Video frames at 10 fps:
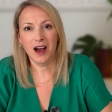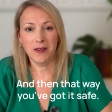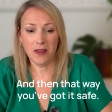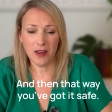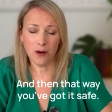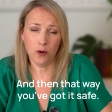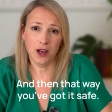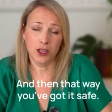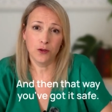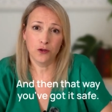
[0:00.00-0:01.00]
And then that
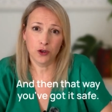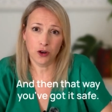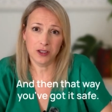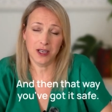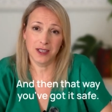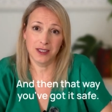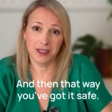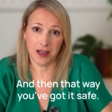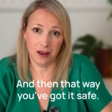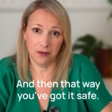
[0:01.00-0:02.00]
way you've got it
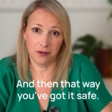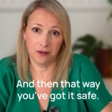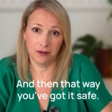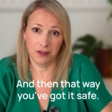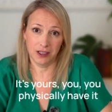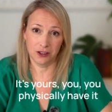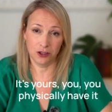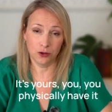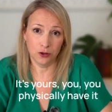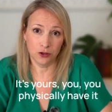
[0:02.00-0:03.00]
safe. It's
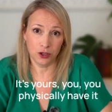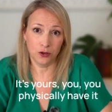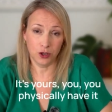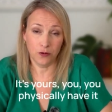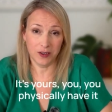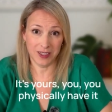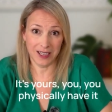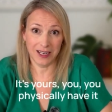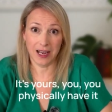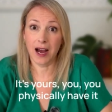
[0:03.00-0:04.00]
yours, you
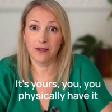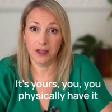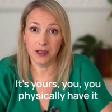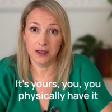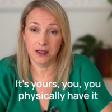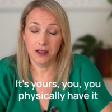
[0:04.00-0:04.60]
physically have it.